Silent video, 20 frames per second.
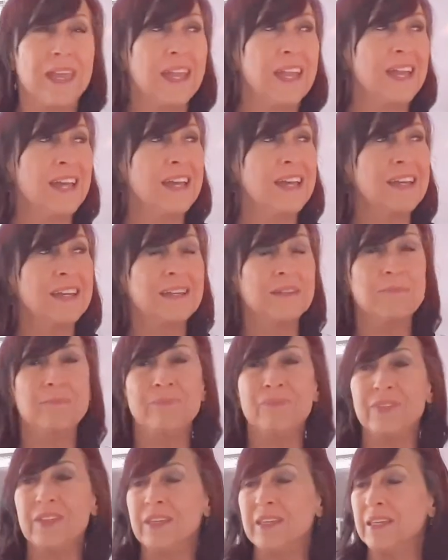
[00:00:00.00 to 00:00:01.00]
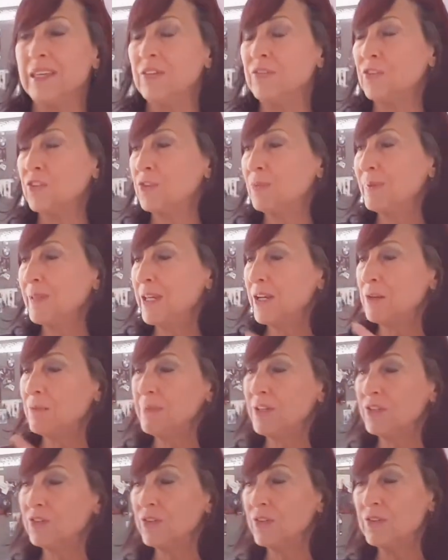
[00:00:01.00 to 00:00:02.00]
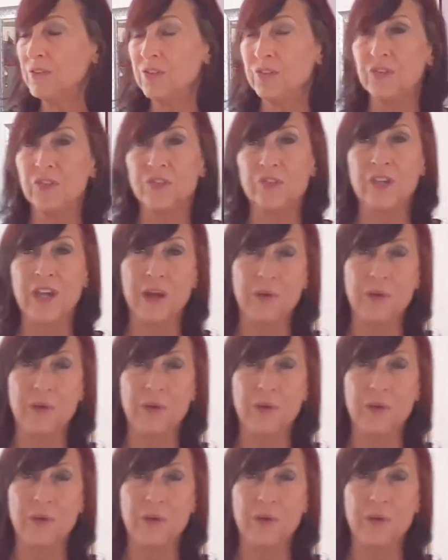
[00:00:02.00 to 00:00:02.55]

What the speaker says: and he's explaining to me, so this is